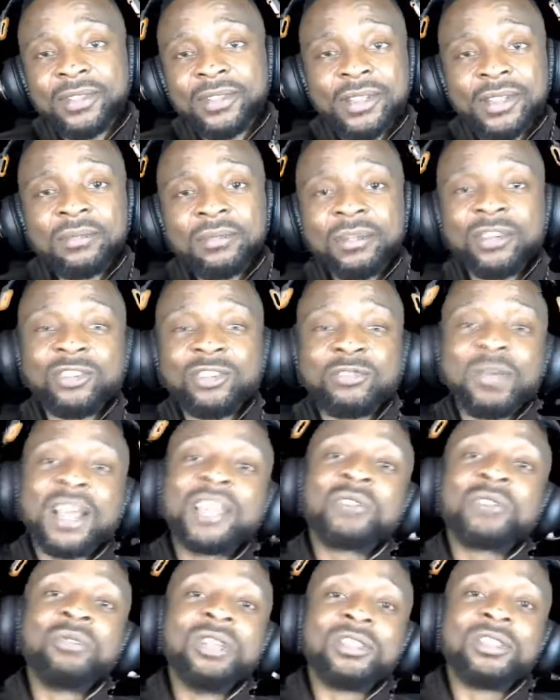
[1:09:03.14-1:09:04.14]
Because
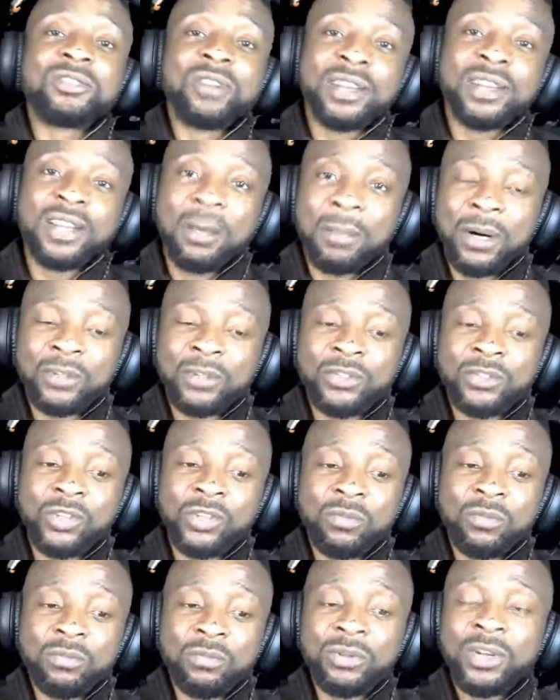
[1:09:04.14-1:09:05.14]
Maiyegun is talking about
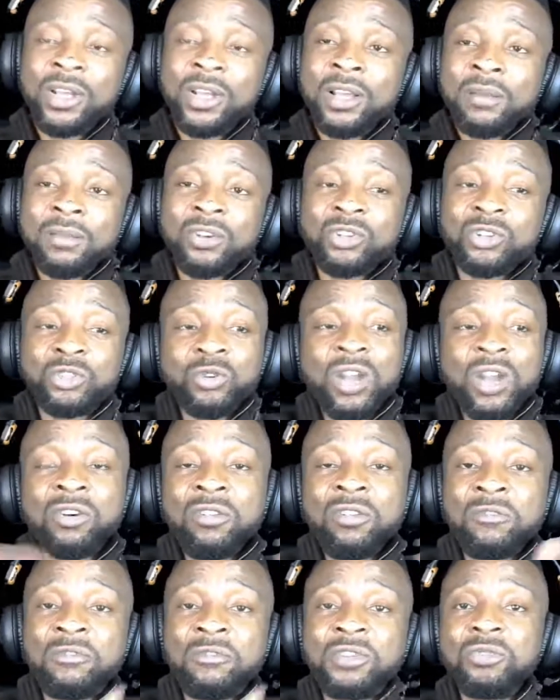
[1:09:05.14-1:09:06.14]
Tinubu. Because you are
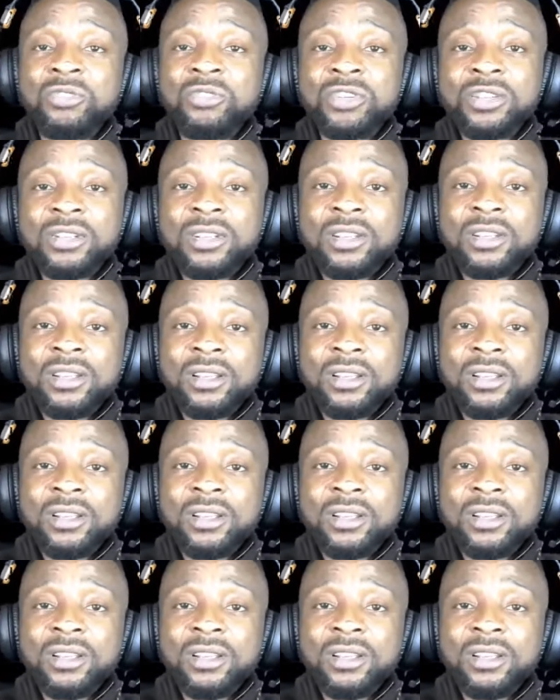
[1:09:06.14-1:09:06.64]
confused.